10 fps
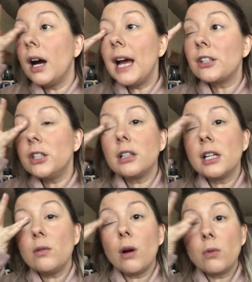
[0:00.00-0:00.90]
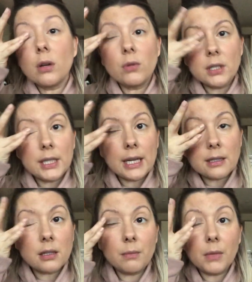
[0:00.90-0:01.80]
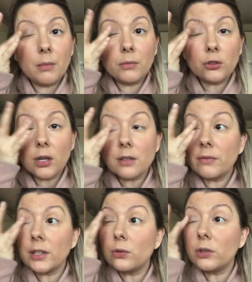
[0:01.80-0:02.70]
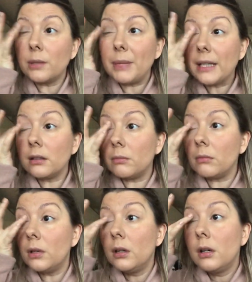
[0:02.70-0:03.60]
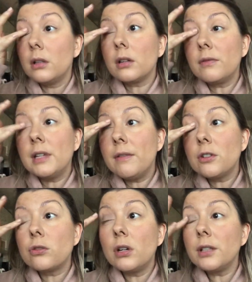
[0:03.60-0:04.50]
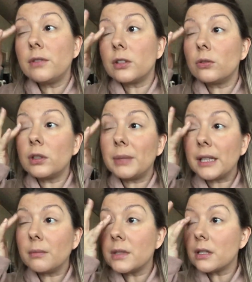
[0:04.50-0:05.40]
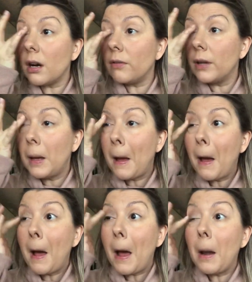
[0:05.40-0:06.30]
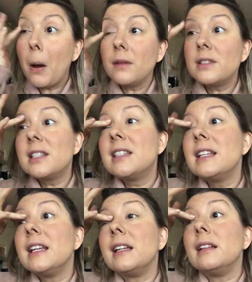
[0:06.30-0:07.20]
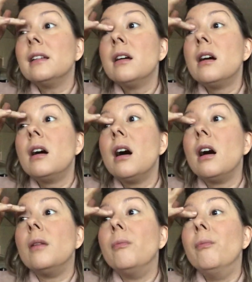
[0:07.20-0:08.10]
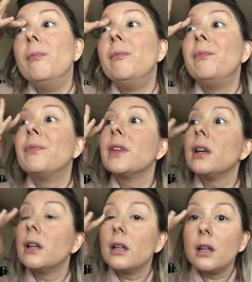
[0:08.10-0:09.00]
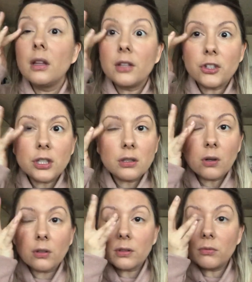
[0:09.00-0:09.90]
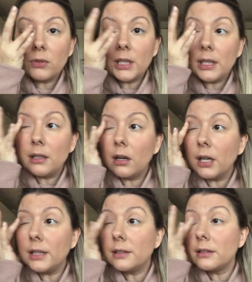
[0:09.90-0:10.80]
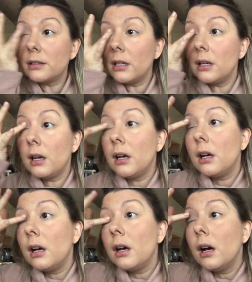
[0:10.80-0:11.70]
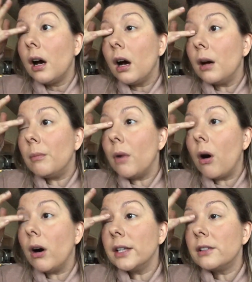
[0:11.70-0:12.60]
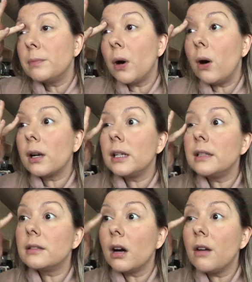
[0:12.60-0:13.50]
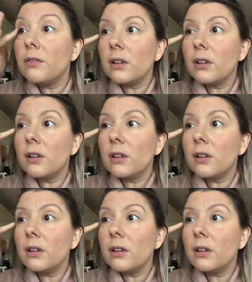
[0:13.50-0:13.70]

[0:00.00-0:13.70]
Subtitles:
tell you what I want. I want to get some, try some Victoria Beckham. So I've never tried Victoria Beckham stuff. And I've seen that she's got some really nice eye sparkly stuff,